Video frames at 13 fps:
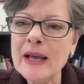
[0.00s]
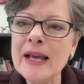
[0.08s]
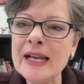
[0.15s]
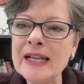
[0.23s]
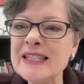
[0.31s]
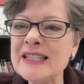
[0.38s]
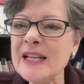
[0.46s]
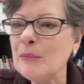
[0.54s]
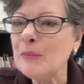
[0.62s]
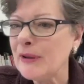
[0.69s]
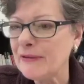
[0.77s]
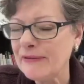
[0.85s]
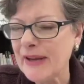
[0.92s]

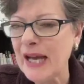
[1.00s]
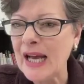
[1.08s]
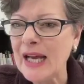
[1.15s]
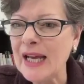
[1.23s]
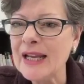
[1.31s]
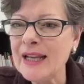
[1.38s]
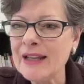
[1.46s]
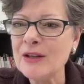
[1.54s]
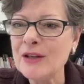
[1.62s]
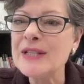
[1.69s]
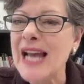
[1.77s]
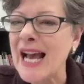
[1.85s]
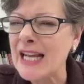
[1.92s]
exemplify
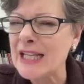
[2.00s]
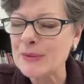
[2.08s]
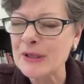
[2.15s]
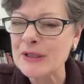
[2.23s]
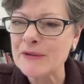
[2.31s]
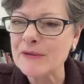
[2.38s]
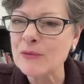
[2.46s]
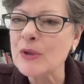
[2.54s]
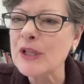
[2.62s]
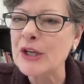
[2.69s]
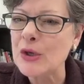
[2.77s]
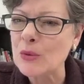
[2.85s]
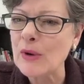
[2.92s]
those aspects of
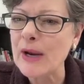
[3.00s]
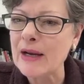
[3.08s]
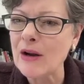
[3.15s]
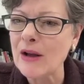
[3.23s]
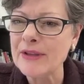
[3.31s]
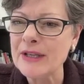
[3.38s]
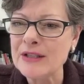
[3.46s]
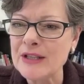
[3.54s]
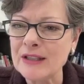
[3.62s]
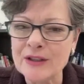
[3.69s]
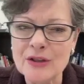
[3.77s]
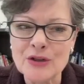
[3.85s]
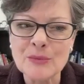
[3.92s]
really great authentic
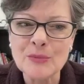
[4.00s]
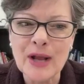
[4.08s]
leadership?